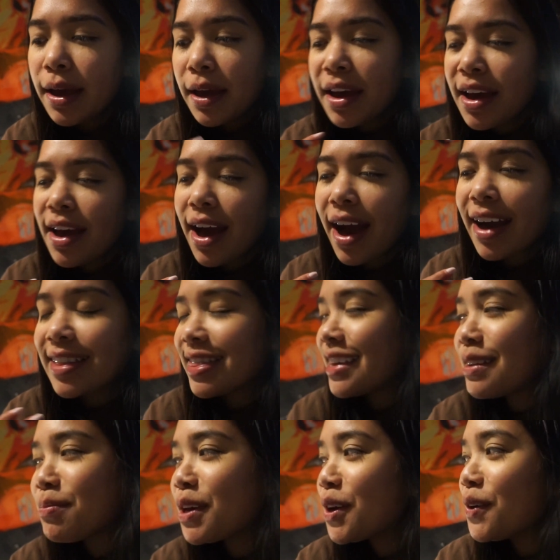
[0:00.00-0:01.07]
I
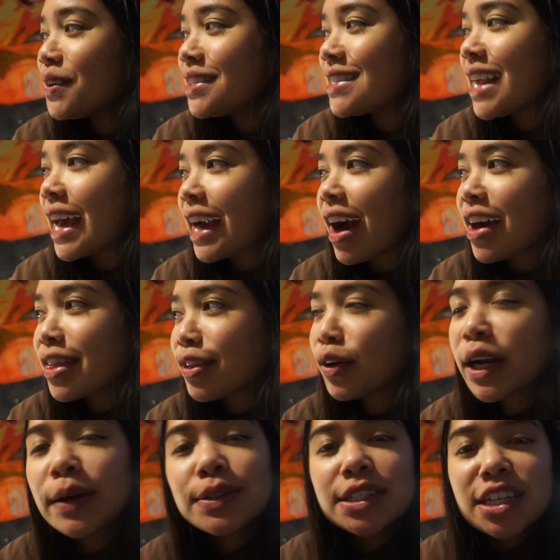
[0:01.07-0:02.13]
think because like I
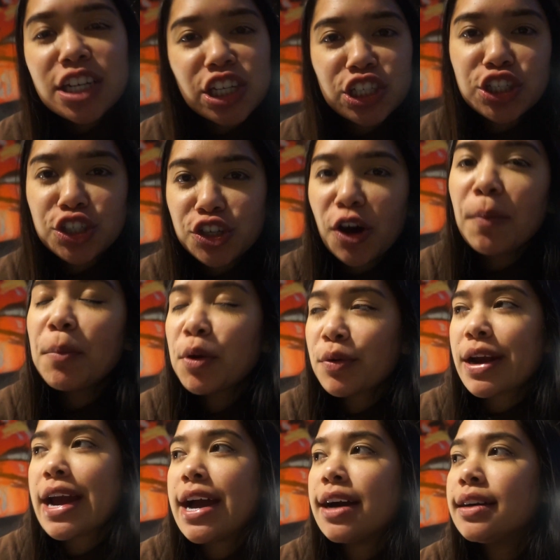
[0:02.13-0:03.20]
thought I was gonna shop
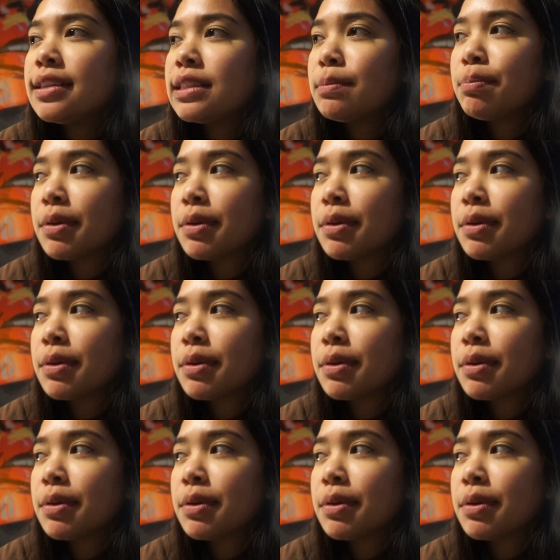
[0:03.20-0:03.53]
around,